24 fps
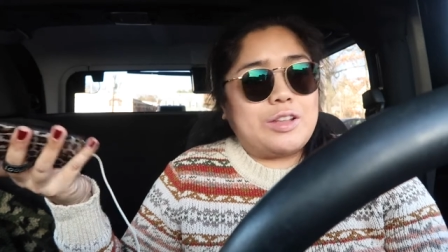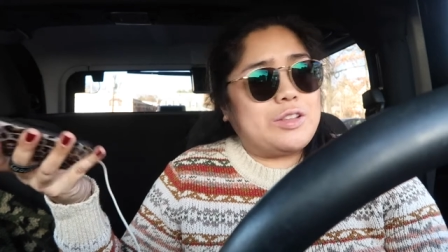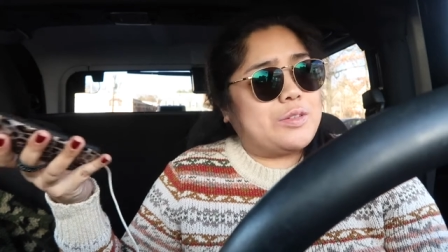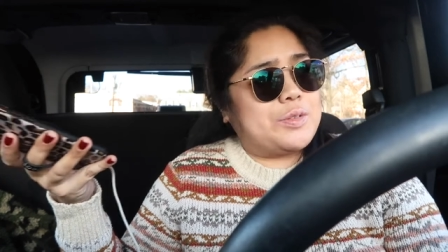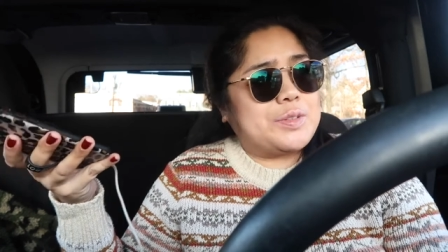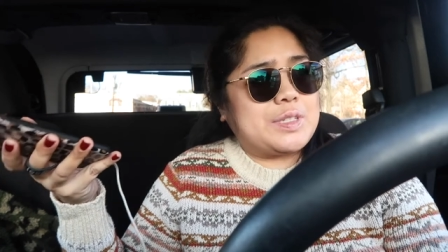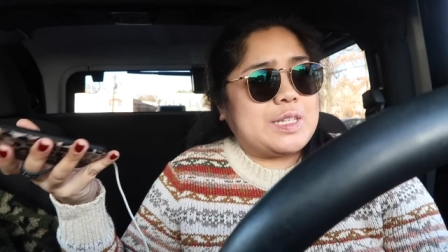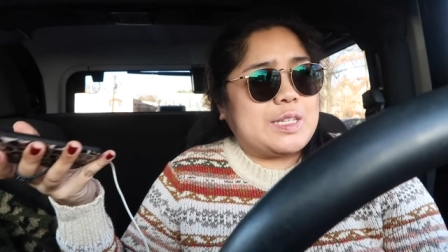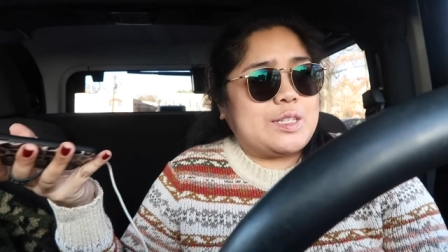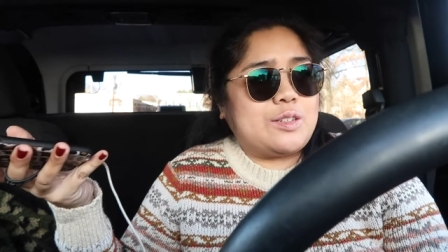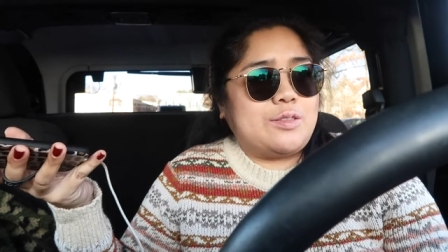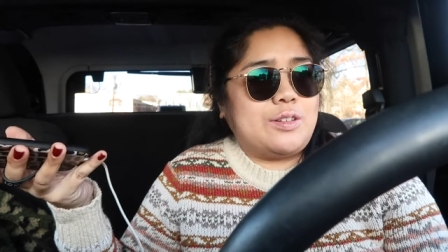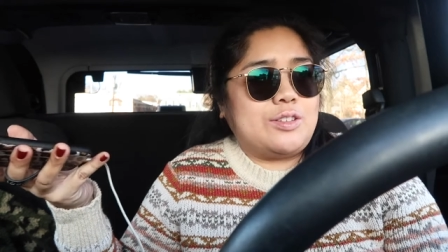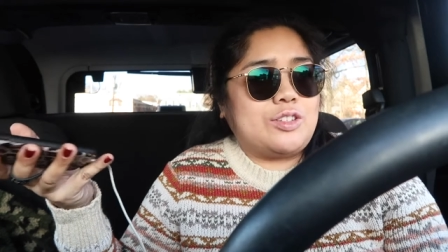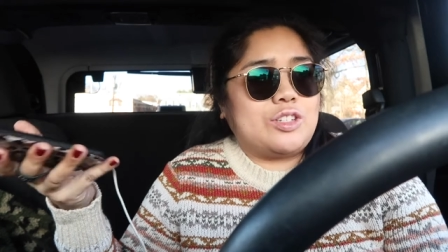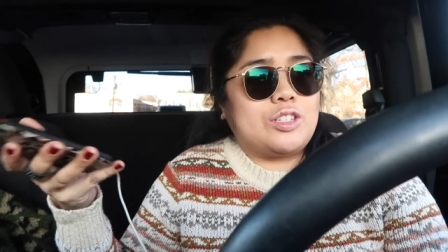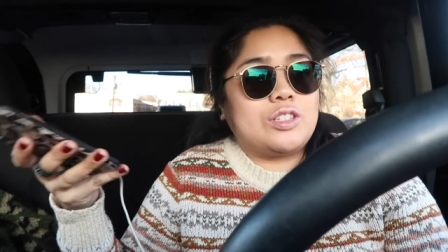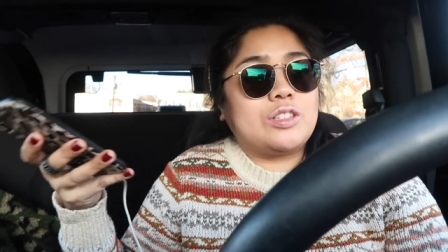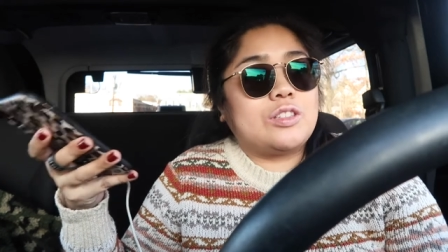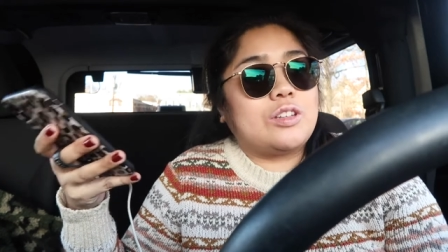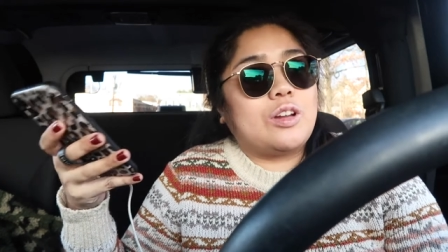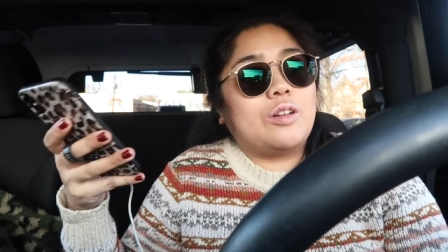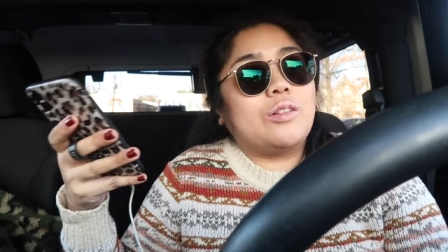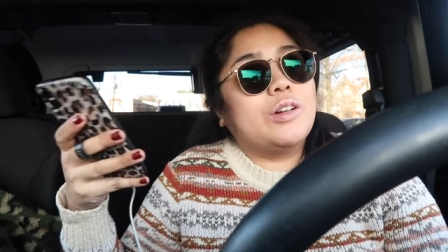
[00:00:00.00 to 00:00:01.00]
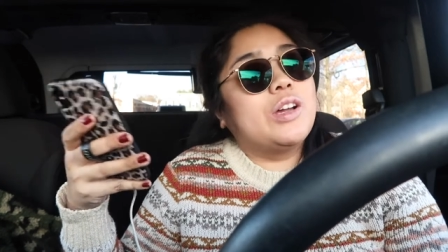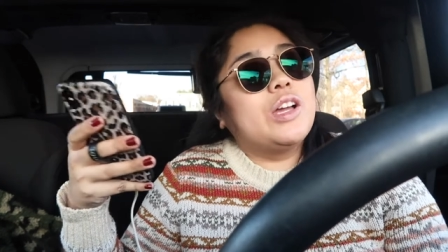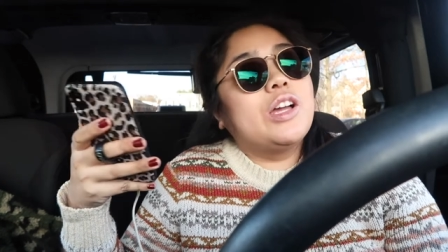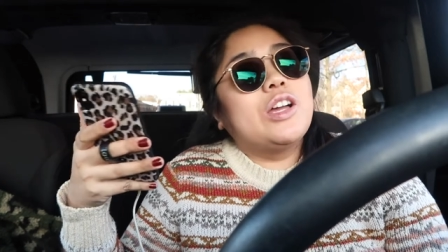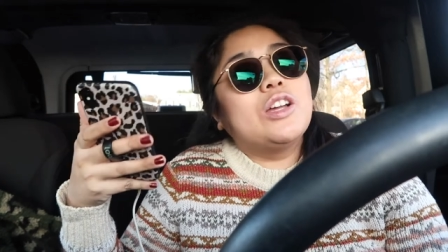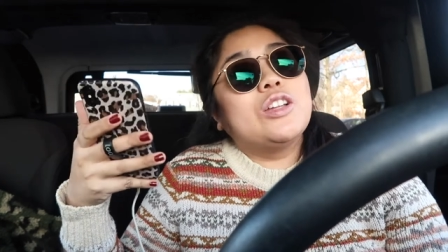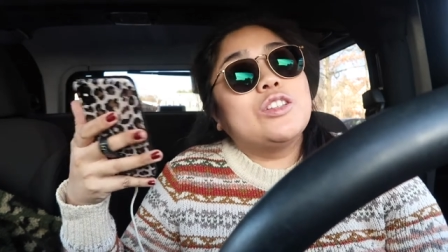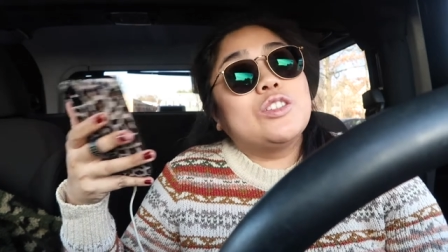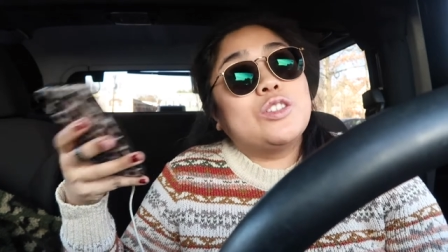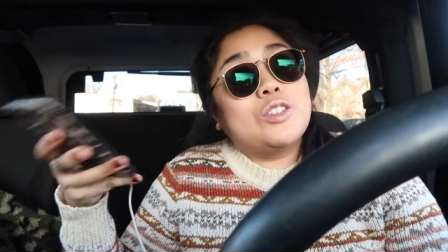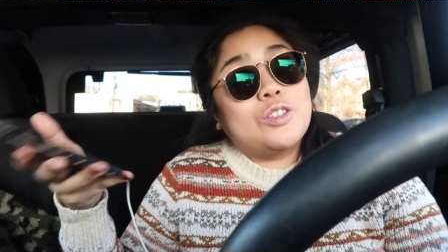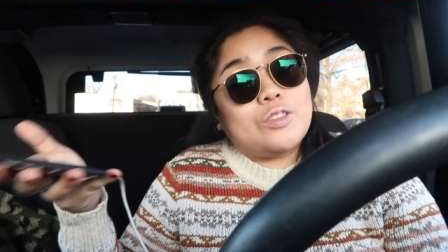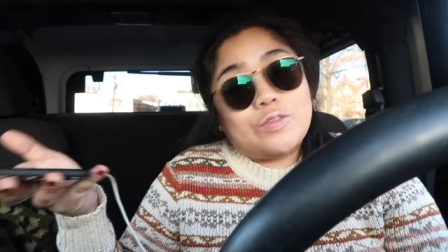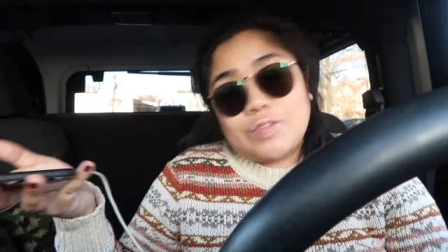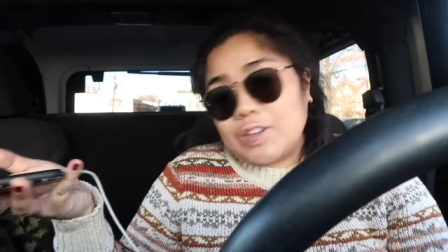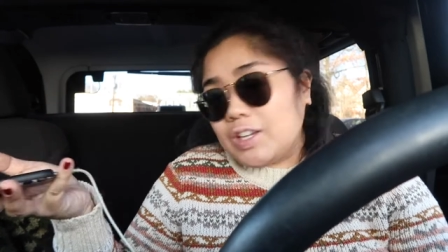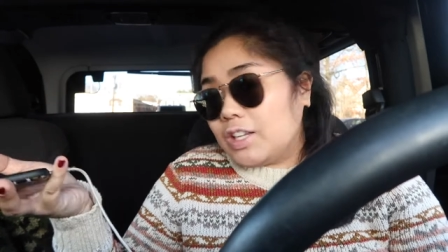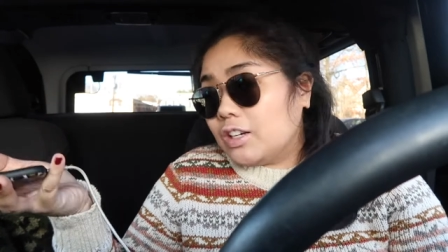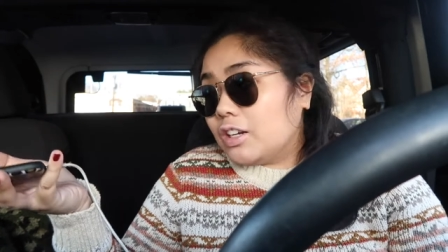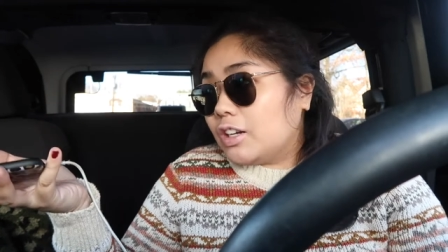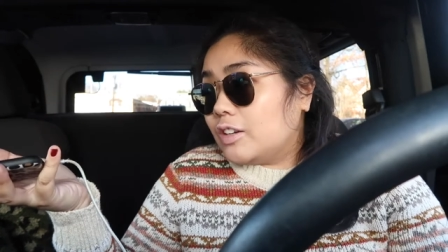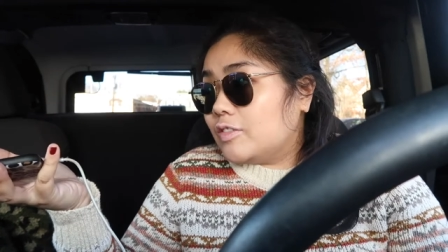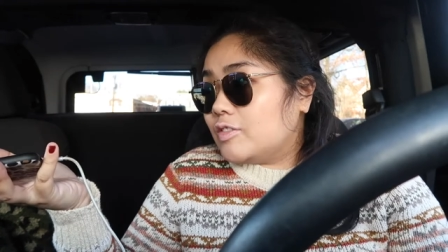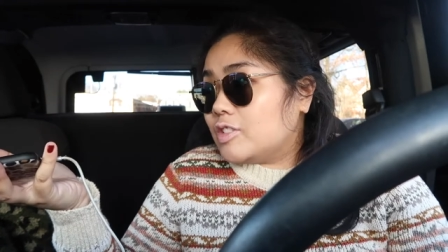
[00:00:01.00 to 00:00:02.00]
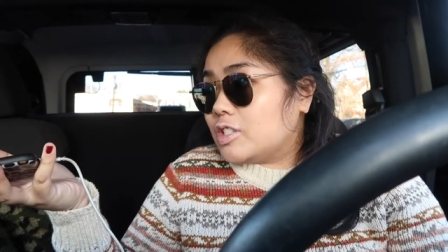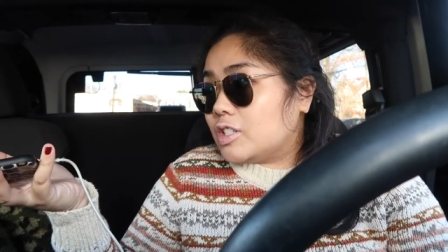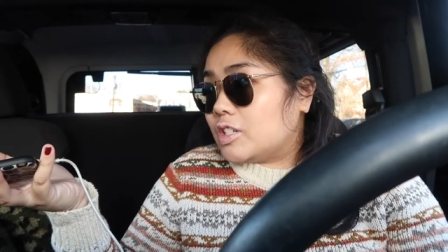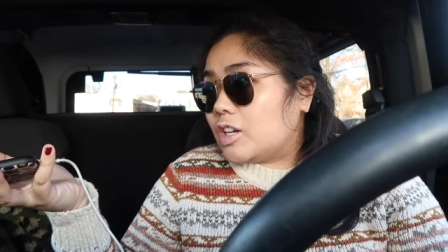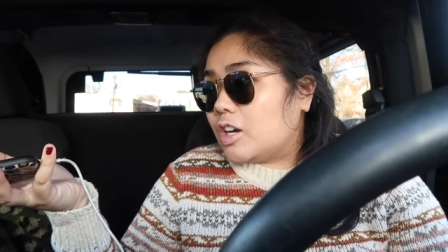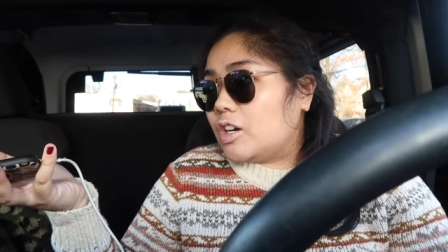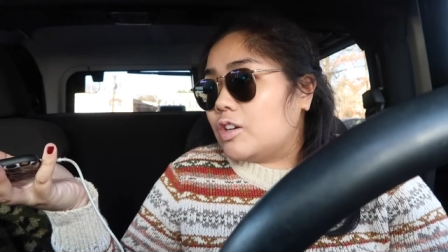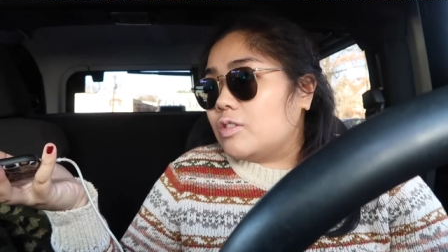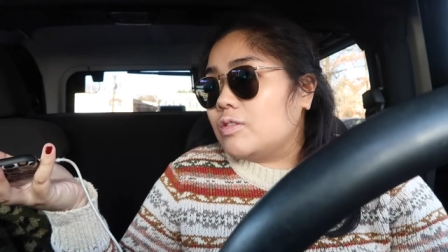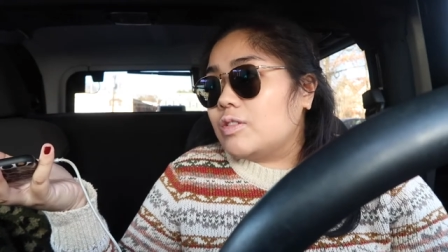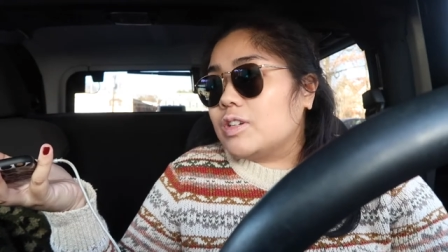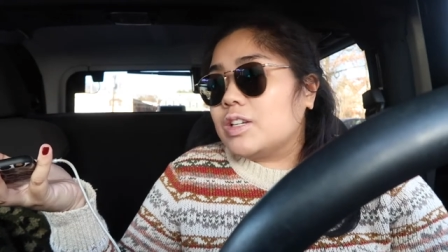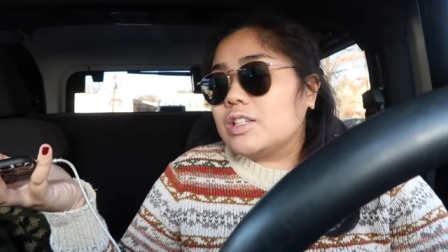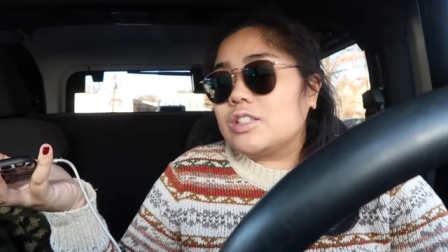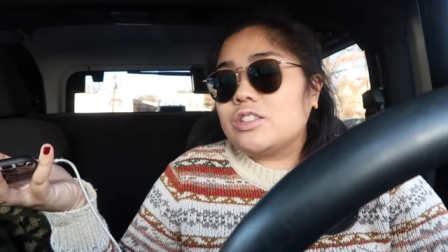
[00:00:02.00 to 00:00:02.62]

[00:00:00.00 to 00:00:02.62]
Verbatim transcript: I almost said two inches, no, two feet of snow.